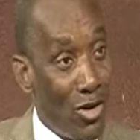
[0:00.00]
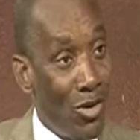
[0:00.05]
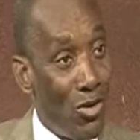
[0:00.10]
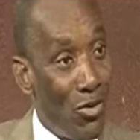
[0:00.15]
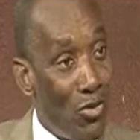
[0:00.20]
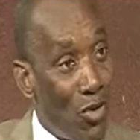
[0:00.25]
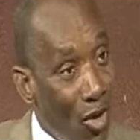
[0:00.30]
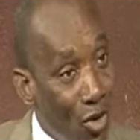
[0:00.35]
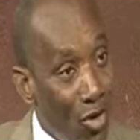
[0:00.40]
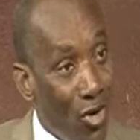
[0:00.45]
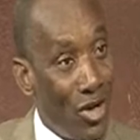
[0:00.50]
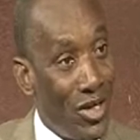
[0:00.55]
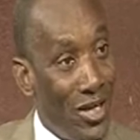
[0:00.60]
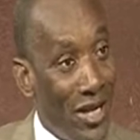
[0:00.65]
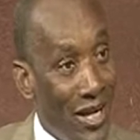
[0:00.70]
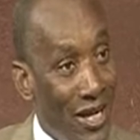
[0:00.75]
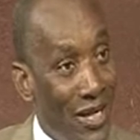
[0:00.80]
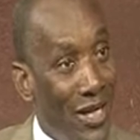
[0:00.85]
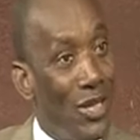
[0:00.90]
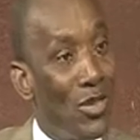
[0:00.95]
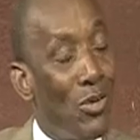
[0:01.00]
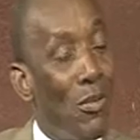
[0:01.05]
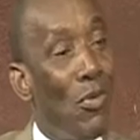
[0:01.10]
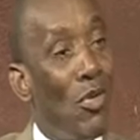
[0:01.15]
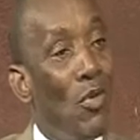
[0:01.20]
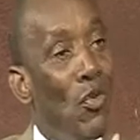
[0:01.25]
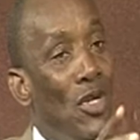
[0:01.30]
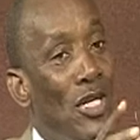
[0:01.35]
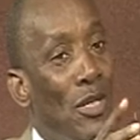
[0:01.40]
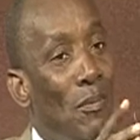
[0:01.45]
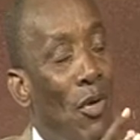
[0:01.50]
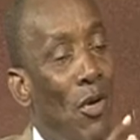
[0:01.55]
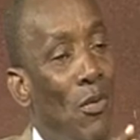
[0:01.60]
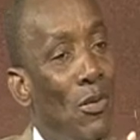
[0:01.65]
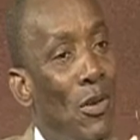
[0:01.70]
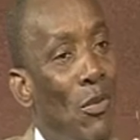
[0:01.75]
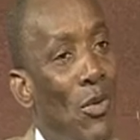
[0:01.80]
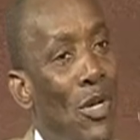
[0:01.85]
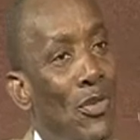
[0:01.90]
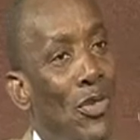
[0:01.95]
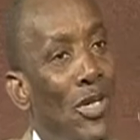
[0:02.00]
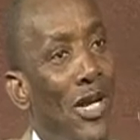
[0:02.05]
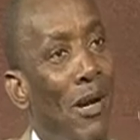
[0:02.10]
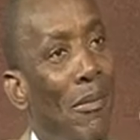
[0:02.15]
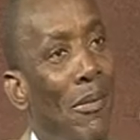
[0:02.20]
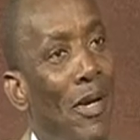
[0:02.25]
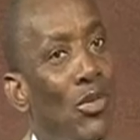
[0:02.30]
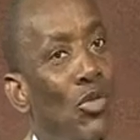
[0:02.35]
We'll go there. So, but the problem is that when you're talking about,